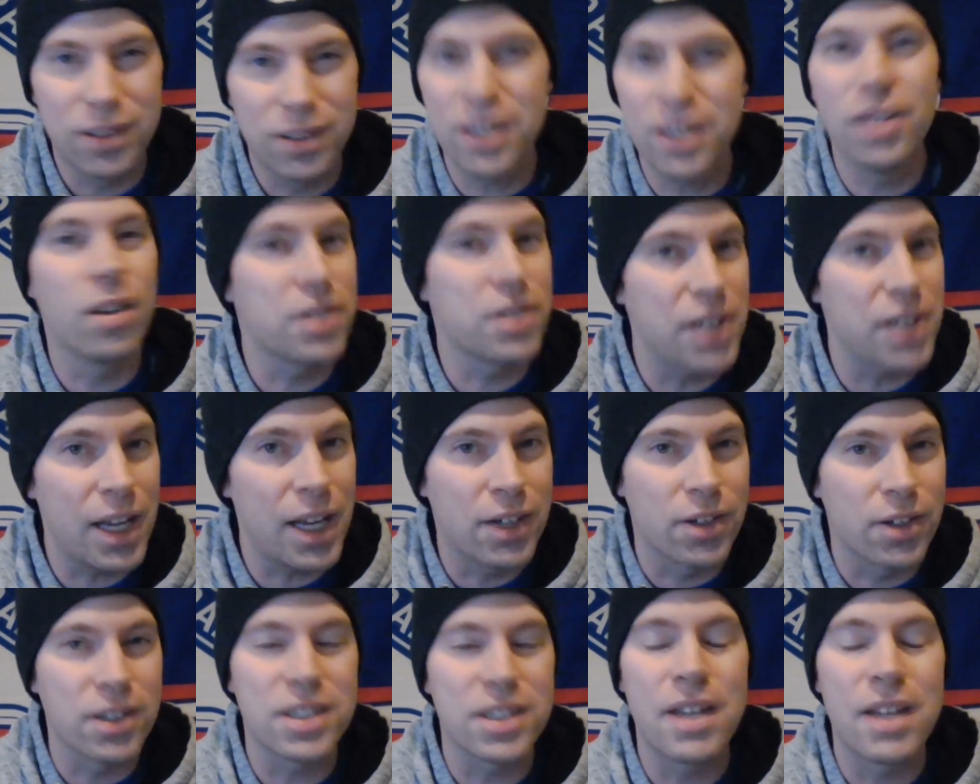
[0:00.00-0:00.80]
Didn't look
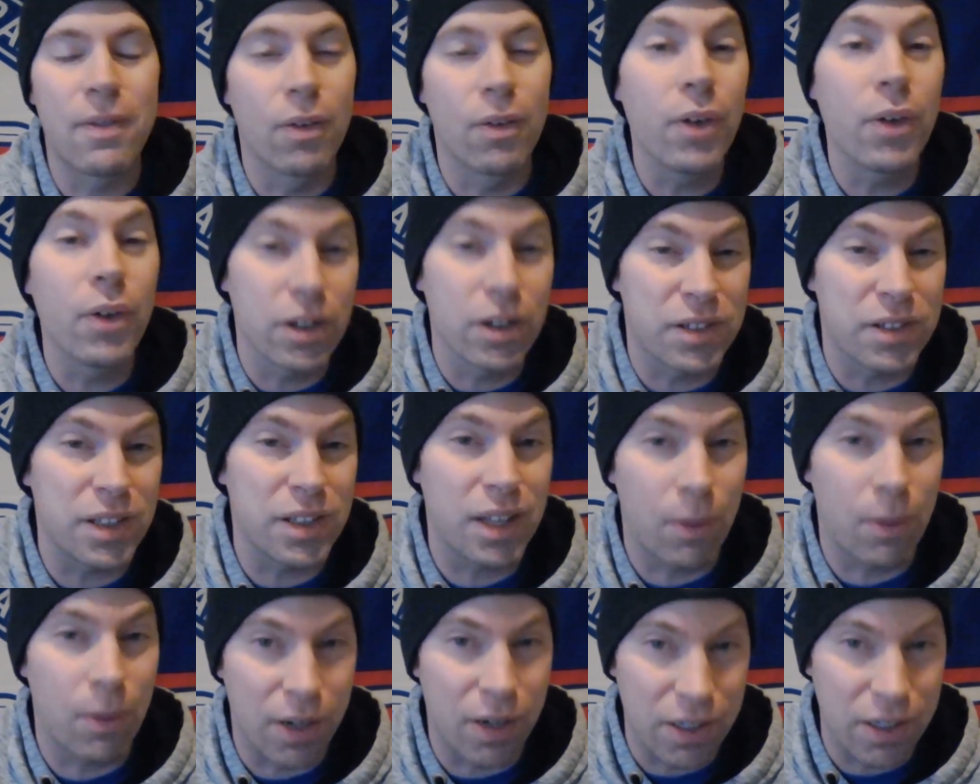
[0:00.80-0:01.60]
dangerous, never really looked like
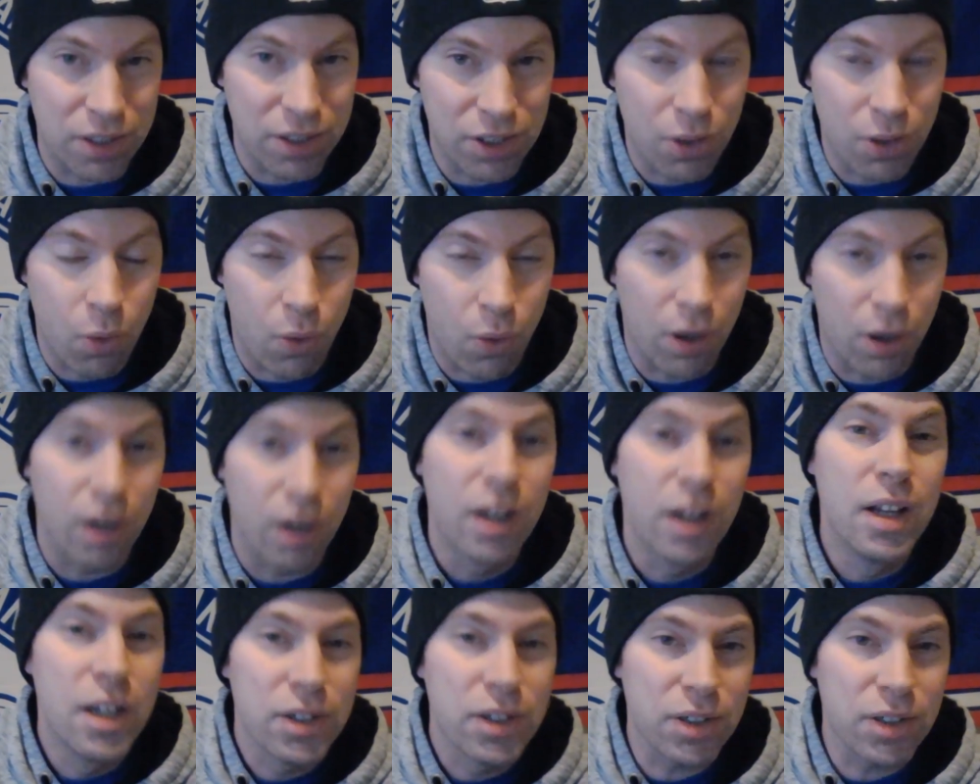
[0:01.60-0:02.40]
they were going to score.
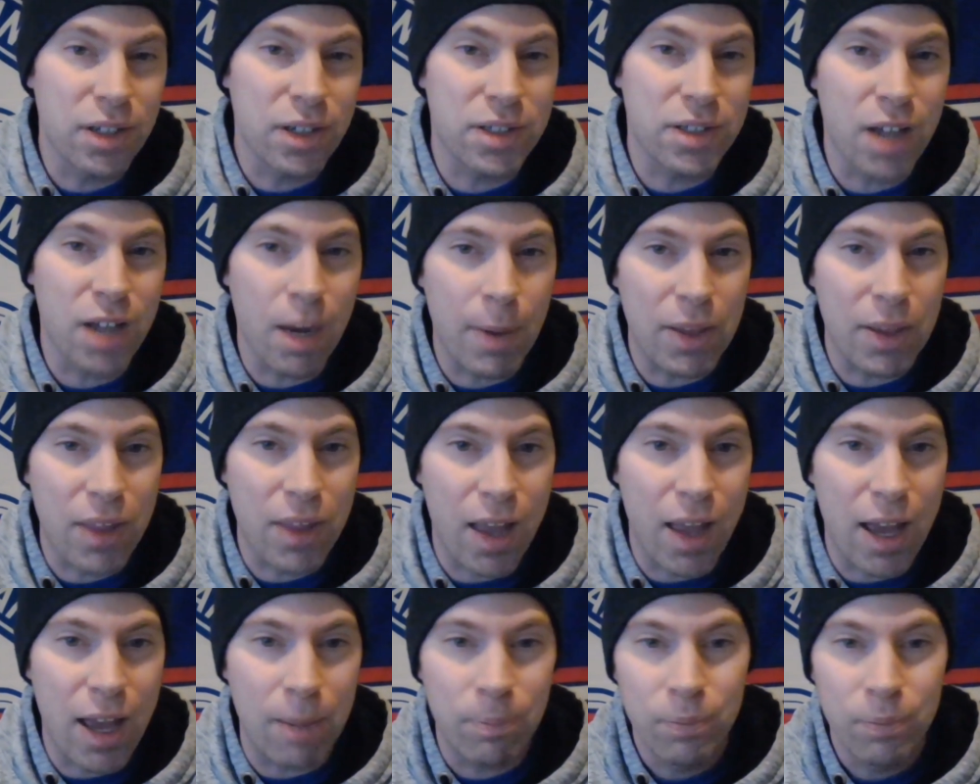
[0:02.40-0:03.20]
So going to talk about
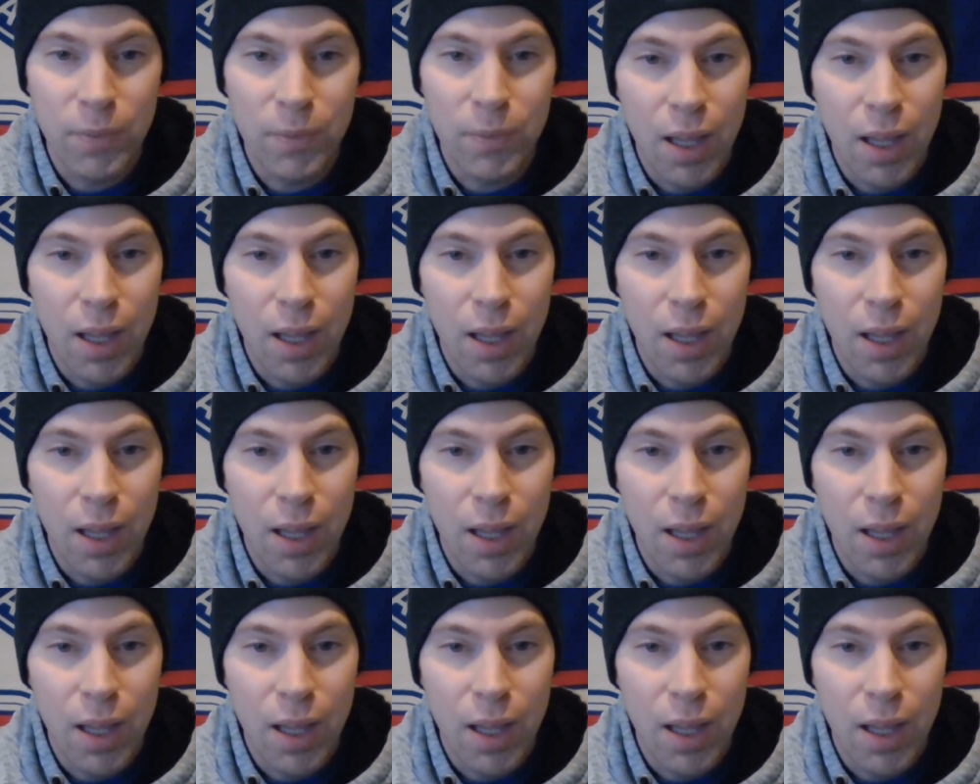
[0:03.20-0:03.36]
that.